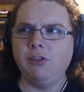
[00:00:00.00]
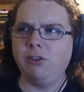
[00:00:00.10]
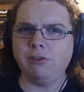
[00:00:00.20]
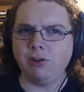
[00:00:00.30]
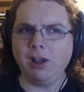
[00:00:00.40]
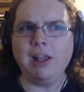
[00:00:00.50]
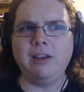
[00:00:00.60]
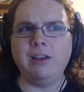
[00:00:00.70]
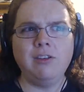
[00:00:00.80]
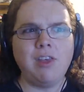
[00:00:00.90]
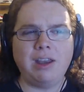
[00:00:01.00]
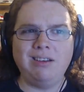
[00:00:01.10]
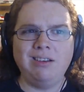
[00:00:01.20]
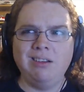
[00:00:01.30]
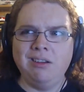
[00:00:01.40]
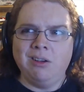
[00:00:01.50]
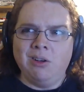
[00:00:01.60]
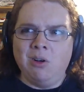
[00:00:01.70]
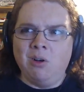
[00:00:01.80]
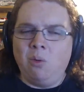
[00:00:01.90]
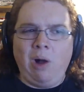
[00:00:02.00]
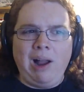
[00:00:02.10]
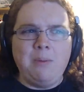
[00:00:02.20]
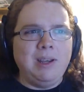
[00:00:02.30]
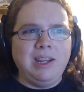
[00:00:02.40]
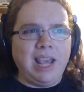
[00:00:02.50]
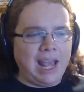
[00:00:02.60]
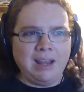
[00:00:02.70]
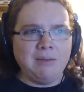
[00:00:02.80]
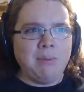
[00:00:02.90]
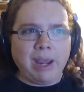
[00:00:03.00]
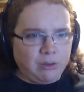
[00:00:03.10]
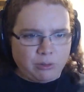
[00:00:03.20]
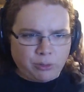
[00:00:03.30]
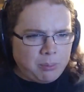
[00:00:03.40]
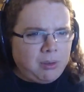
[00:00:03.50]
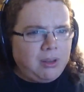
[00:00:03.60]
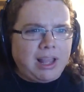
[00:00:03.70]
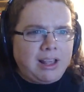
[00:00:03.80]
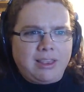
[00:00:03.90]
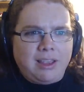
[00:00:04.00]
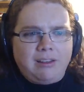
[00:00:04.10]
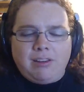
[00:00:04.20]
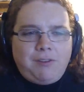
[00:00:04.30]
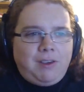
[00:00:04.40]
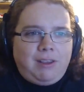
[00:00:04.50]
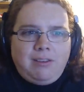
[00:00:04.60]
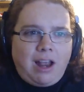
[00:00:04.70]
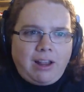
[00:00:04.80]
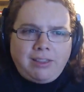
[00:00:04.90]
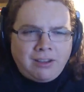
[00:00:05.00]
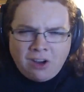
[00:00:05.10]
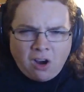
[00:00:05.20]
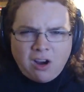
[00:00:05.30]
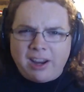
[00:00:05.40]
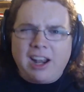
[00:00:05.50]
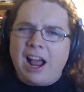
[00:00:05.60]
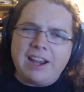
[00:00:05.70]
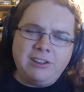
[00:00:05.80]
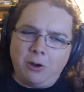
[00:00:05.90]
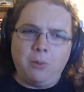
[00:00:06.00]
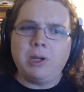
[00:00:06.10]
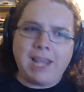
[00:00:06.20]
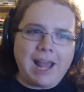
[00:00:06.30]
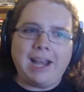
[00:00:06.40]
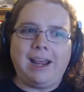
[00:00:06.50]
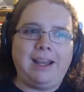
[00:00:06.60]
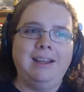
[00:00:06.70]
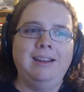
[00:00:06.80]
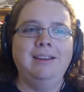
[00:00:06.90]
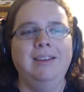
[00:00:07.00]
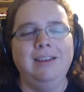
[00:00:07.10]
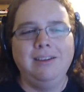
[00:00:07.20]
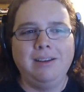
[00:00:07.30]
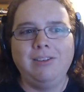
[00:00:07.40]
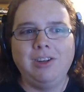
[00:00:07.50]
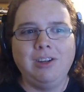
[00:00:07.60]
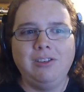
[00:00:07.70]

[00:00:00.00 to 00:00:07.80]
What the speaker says: stunned that why would Ken make trouble like this if he's not the target? I don't get it. She's